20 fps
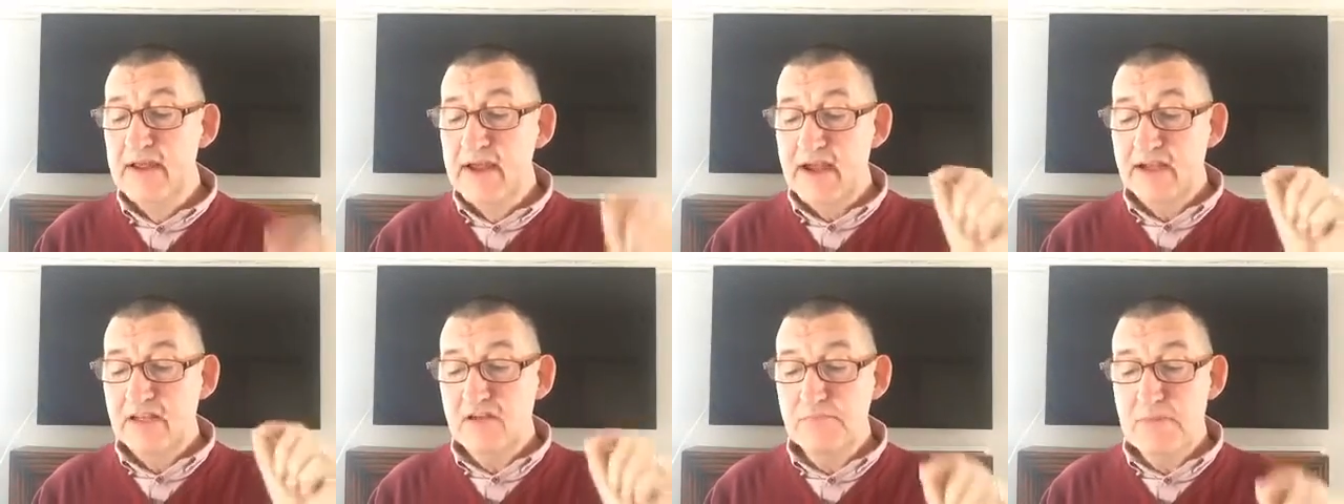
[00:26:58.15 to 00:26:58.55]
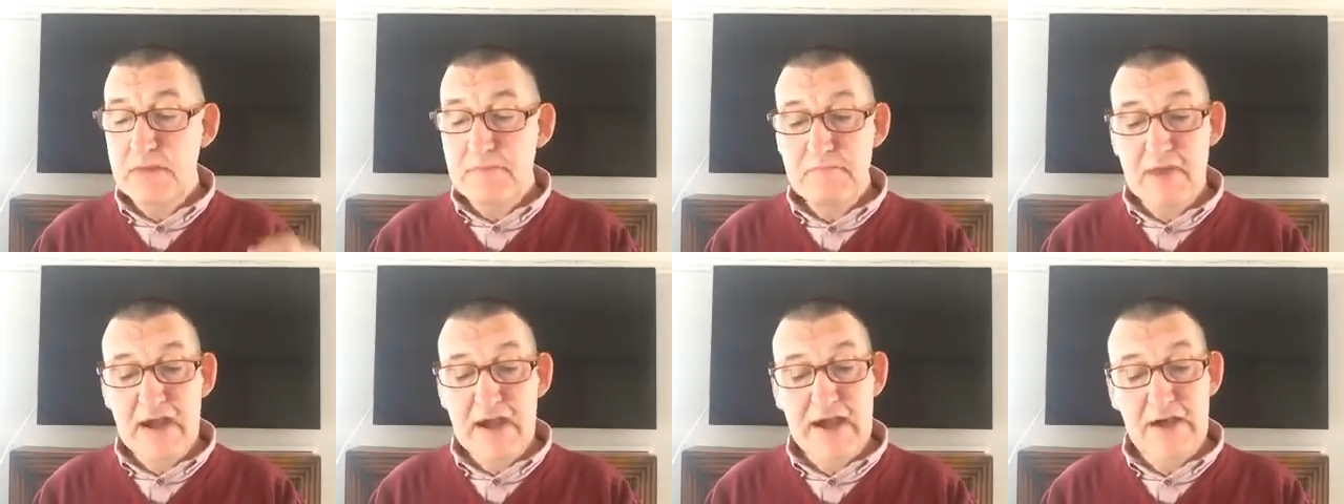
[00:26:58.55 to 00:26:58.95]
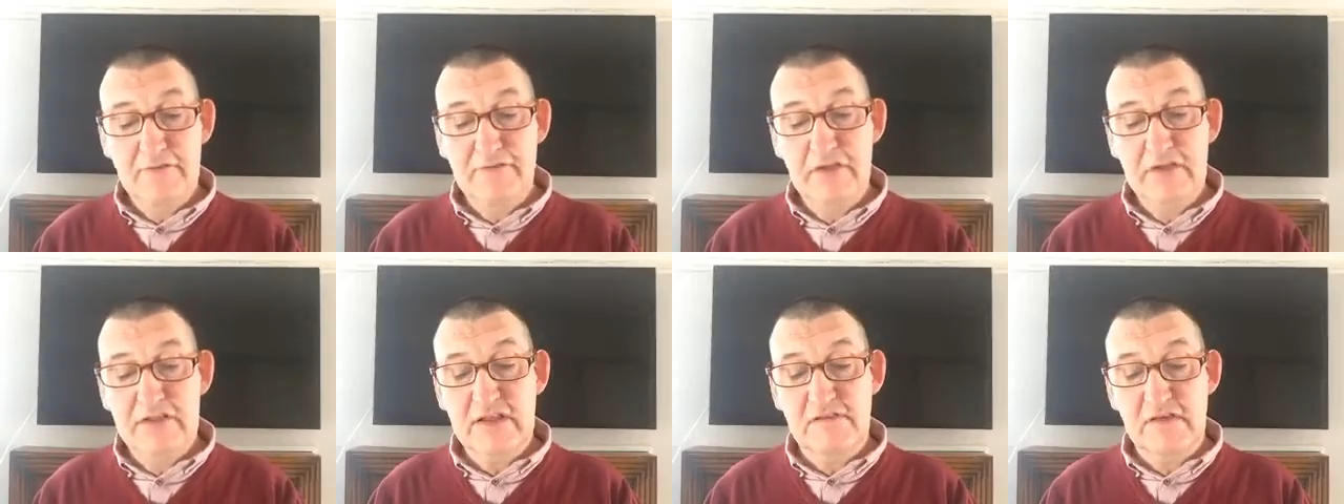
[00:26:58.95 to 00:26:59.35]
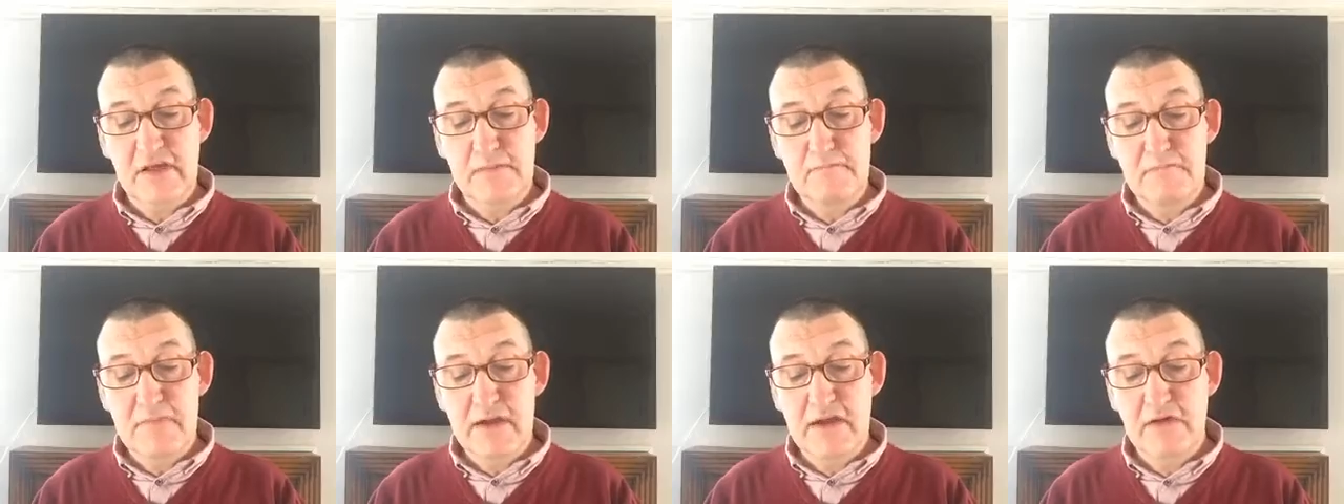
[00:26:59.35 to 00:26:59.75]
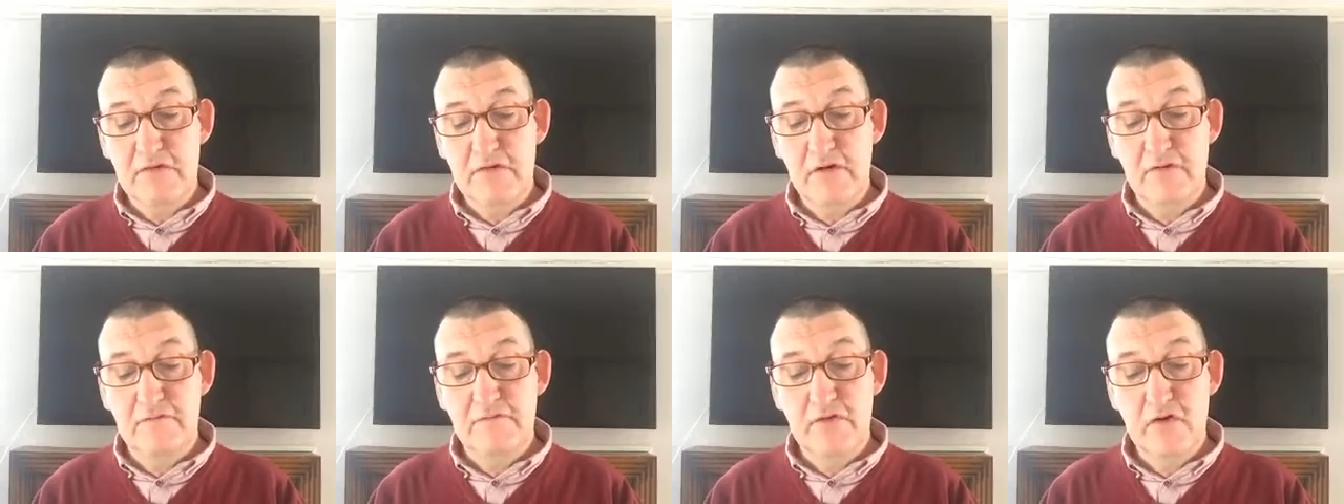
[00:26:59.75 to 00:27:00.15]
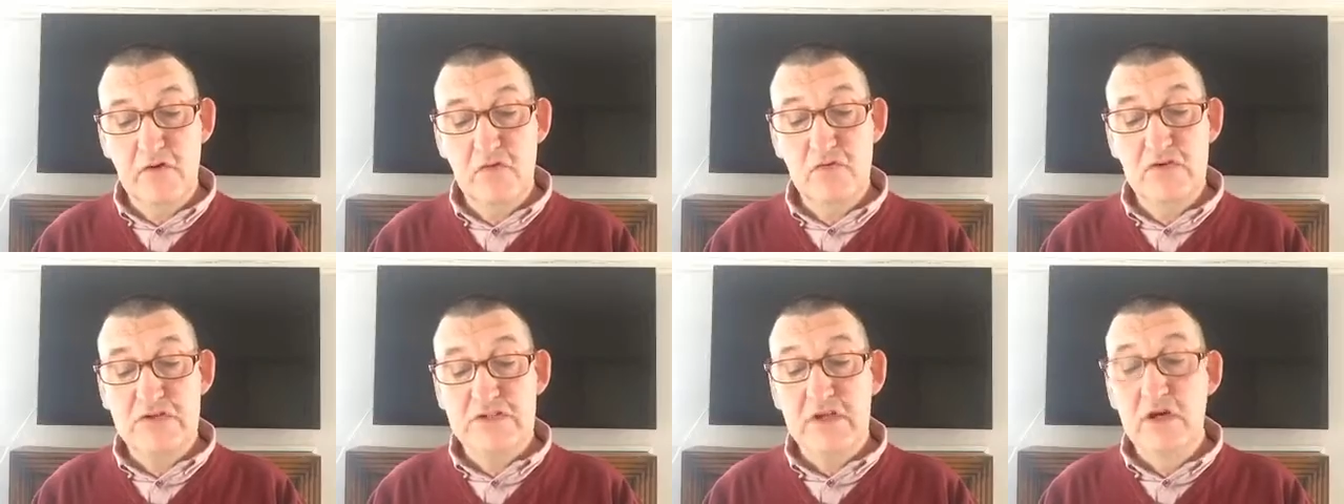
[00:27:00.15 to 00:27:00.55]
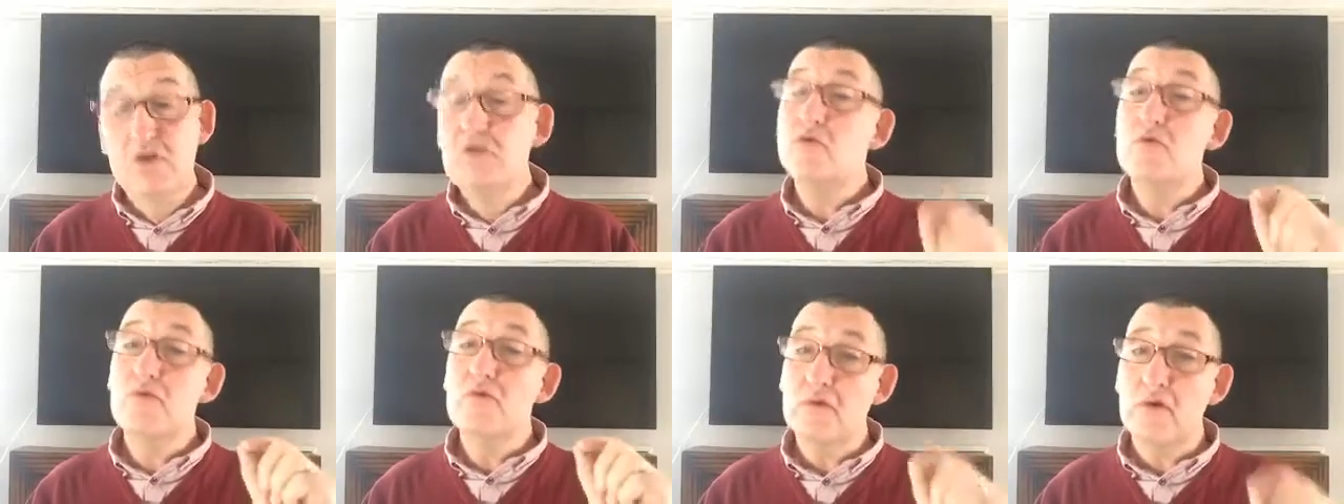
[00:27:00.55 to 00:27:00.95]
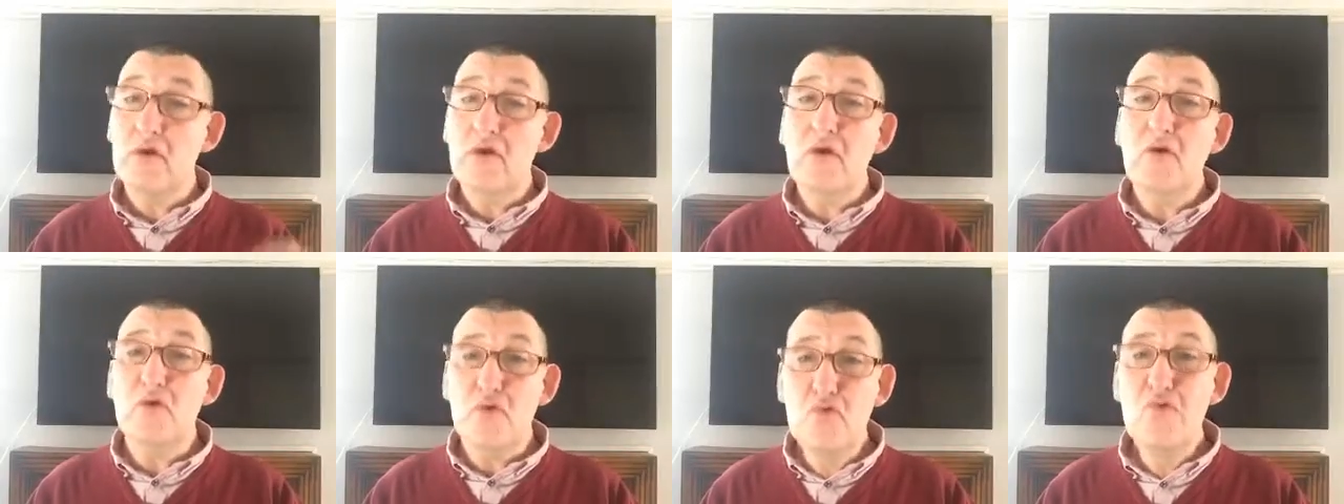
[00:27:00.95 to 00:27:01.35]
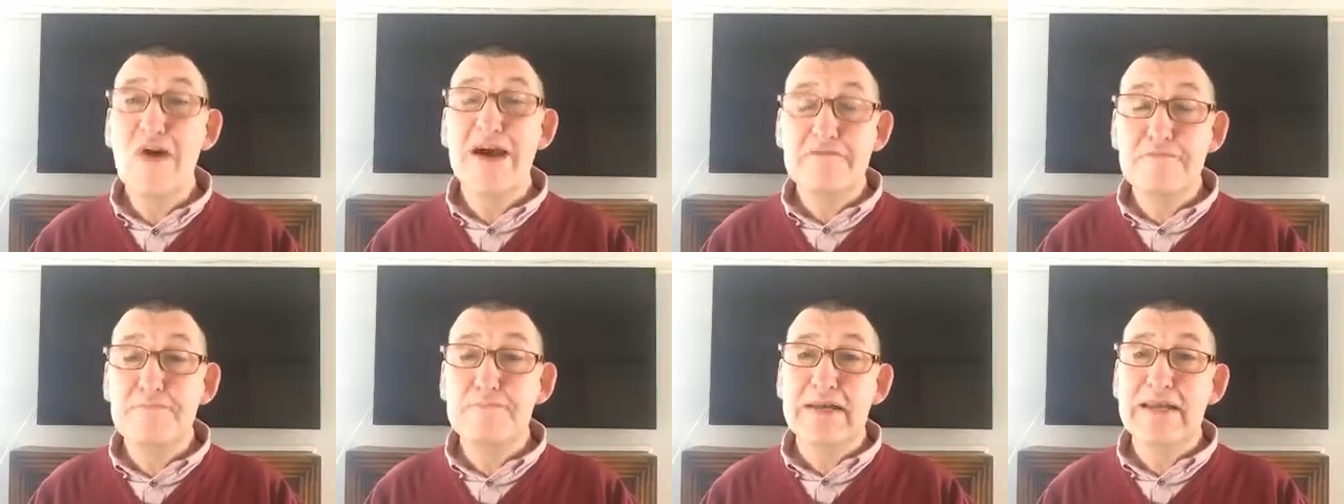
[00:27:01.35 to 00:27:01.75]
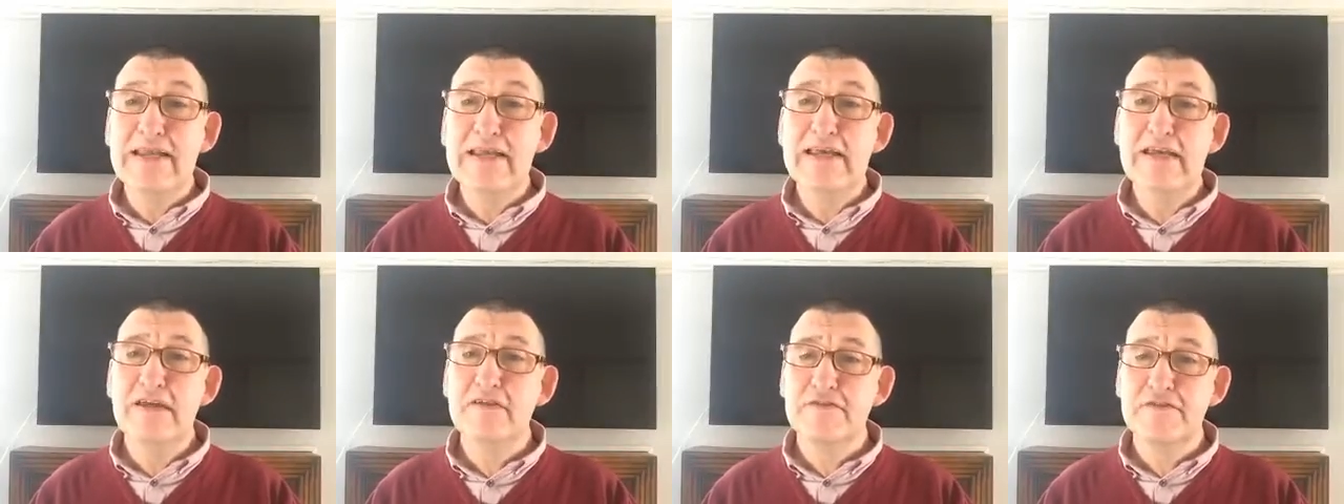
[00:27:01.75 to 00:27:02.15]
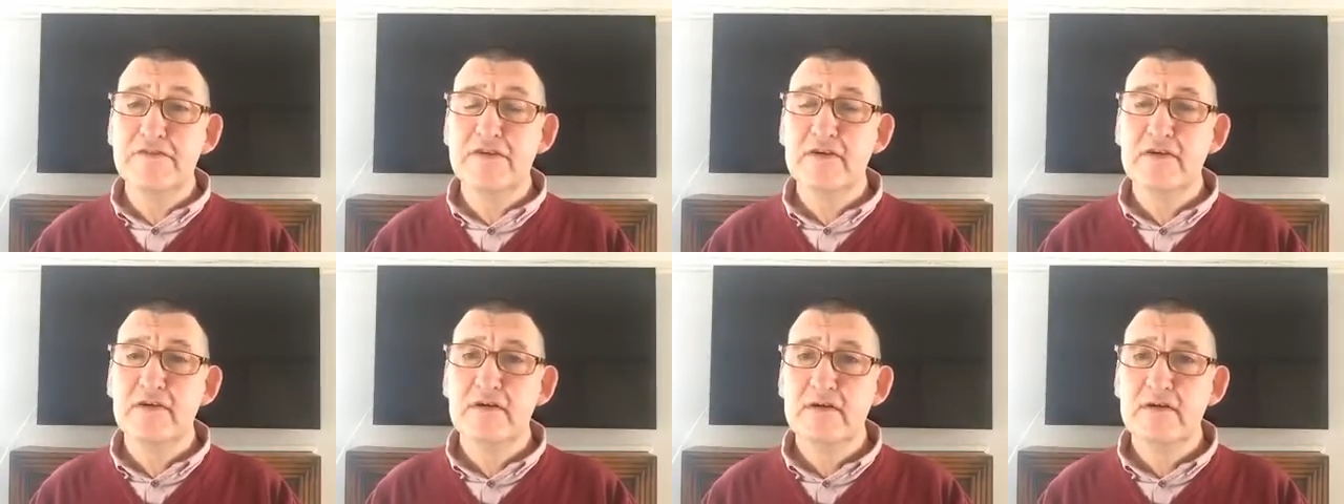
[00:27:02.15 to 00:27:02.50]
and to be marveled at among those who have believed.